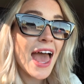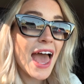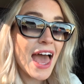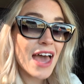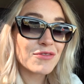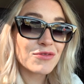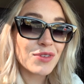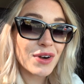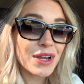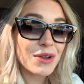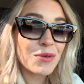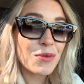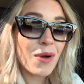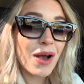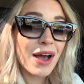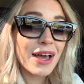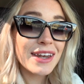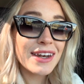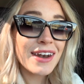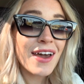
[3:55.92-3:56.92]

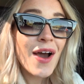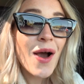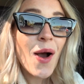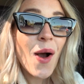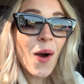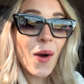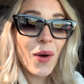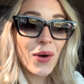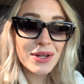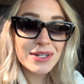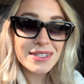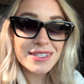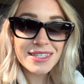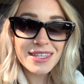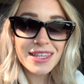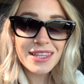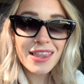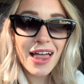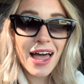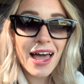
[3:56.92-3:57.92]
everyone onto
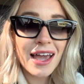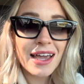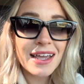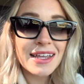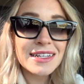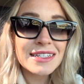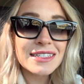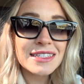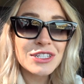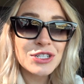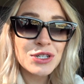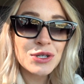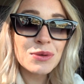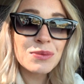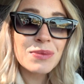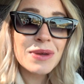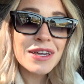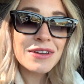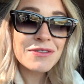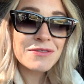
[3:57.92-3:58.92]
the line to
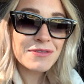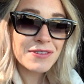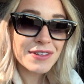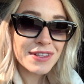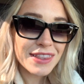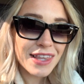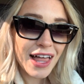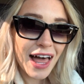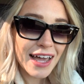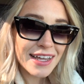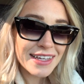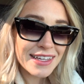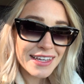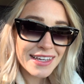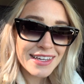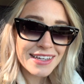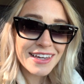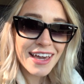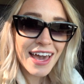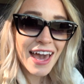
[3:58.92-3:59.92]
be
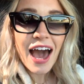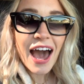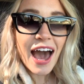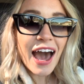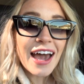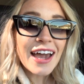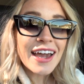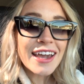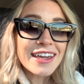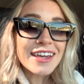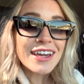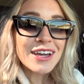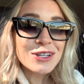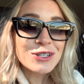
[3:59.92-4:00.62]
flying. I